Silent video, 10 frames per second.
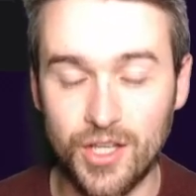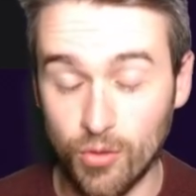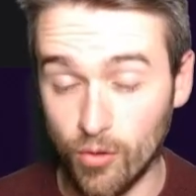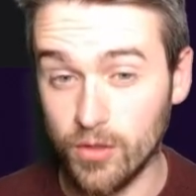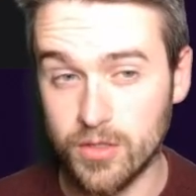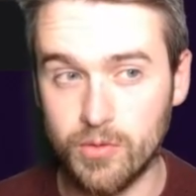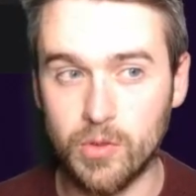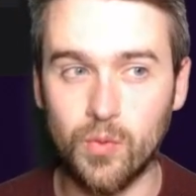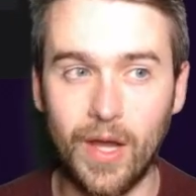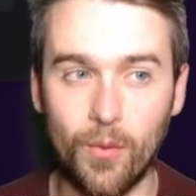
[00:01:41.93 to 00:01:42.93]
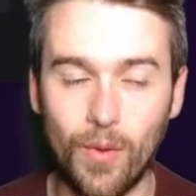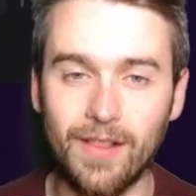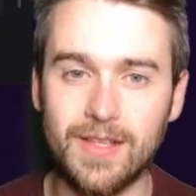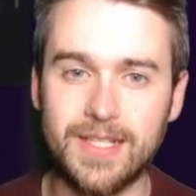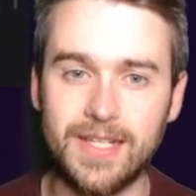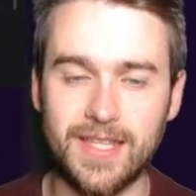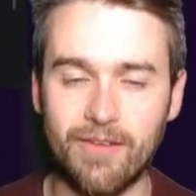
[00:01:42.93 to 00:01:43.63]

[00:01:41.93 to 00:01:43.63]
who are also doing quite well this season.